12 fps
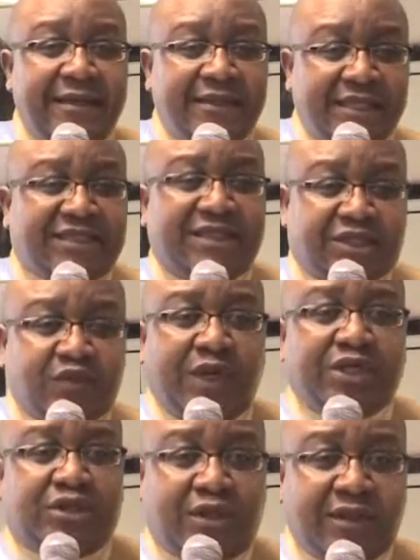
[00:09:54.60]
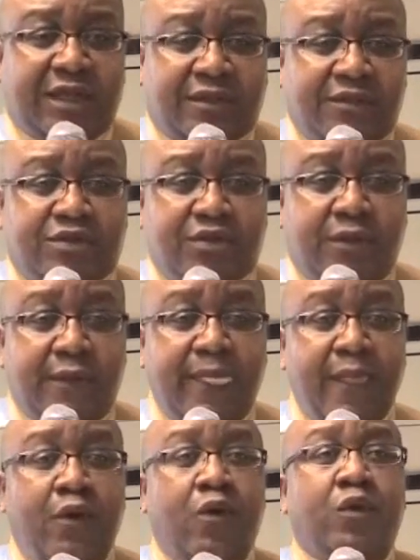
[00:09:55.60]
this situation under control,
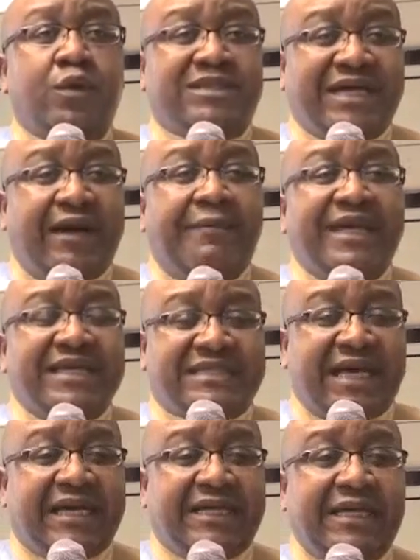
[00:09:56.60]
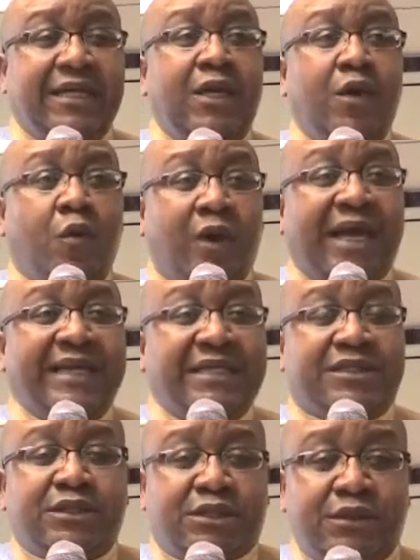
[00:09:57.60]
who will tell me exactly what I
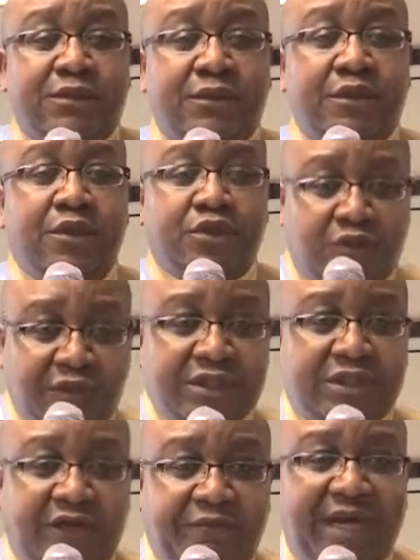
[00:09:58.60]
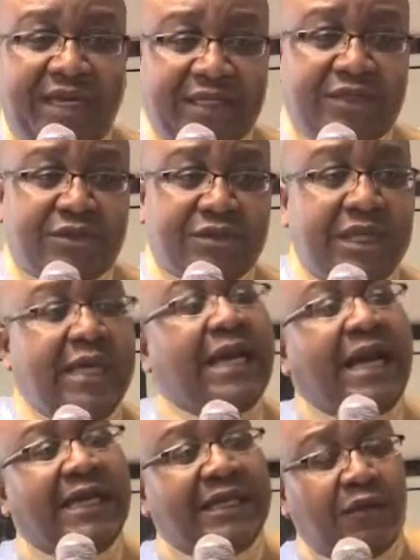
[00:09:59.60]
need to do to resolve my issues.
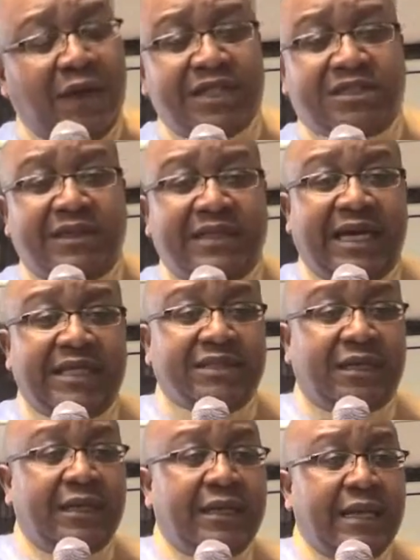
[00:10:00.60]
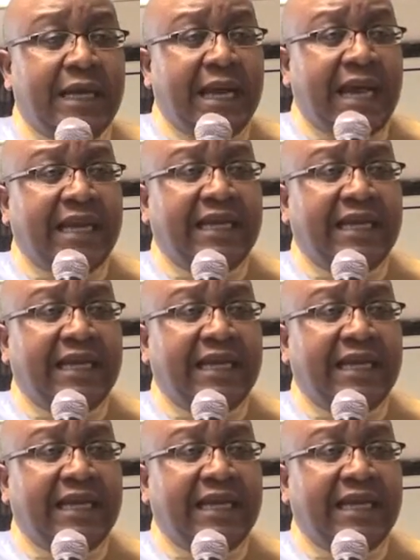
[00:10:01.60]
And they went to Elisha, and